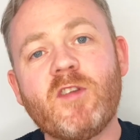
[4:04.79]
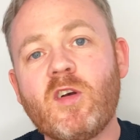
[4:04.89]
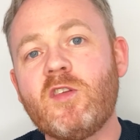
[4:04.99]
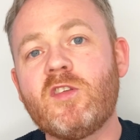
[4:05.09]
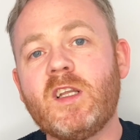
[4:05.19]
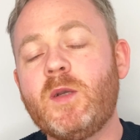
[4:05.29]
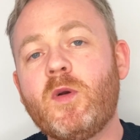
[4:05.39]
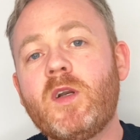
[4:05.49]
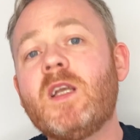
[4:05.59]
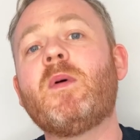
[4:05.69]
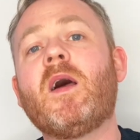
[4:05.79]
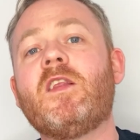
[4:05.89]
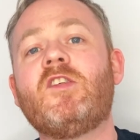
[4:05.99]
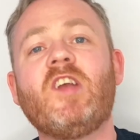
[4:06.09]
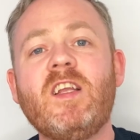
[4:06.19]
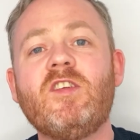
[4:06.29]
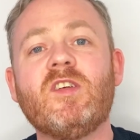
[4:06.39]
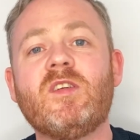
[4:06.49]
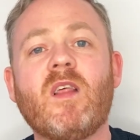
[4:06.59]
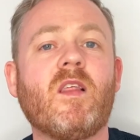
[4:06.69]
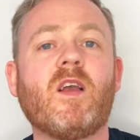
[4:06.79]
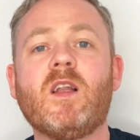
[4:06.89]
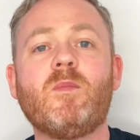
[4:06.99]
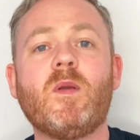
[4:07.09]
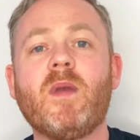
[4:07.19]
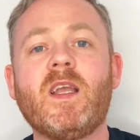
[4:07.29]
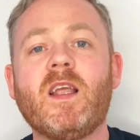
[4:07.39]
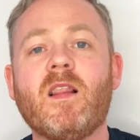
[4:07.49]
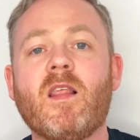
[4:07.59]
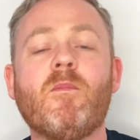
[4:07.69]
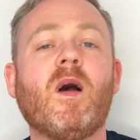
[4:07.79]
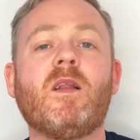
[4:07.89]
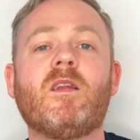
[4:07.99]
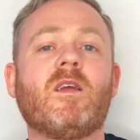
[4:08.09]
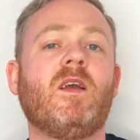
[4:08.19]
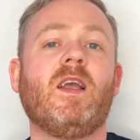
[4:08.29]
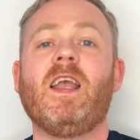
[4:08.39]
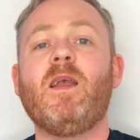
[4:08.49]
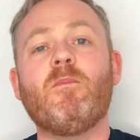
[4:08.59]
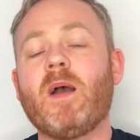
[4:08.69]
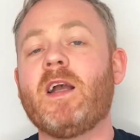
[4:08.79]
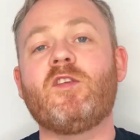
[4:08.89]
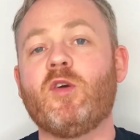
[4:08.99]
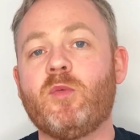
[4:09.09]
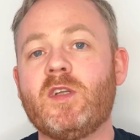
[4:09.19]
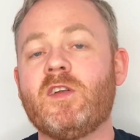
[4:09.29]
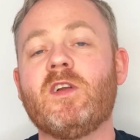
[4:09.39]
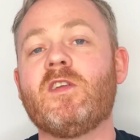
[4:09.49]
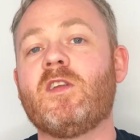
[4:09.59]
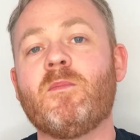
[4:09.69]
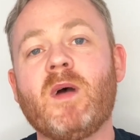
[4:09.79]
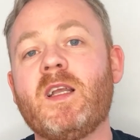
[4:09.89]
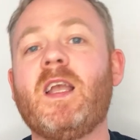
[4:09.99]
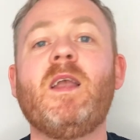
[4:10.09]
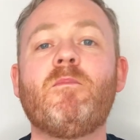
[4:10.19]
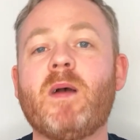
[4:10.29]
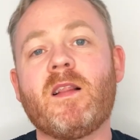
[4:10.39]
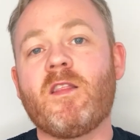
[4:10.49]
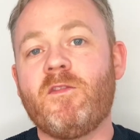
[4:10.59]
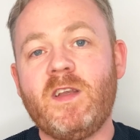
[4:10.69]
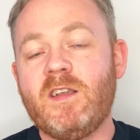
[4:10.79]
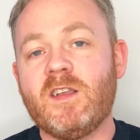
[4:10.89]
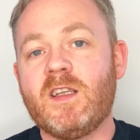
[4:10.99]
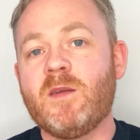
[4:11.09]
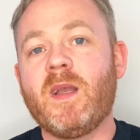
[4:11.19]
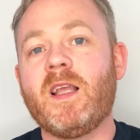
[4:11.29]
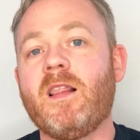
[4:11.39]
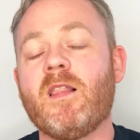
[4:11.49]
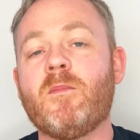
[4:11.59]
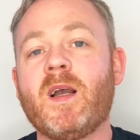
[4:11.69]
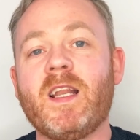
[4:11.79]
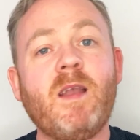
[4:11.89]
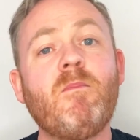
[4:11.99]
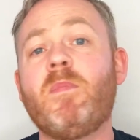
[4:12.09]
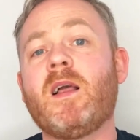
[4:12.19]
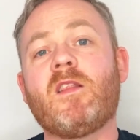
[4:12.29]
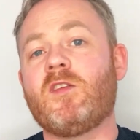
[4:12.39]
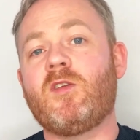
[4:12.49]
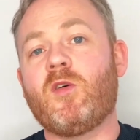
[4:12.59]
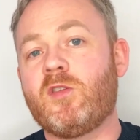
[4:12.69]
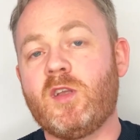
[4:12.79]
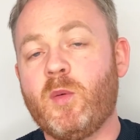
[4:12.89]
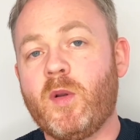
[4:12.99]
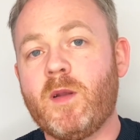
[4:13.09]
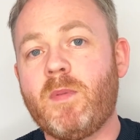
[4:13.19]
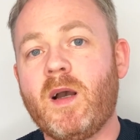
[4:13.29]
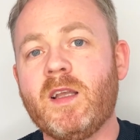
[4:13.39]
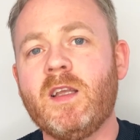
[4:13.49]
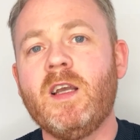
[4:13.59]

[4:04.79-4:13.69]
to constantly worry about the changes that they're going to be making that might impact your returns, that might impact the fees that you're making, that might impact the stocks that you want to buy.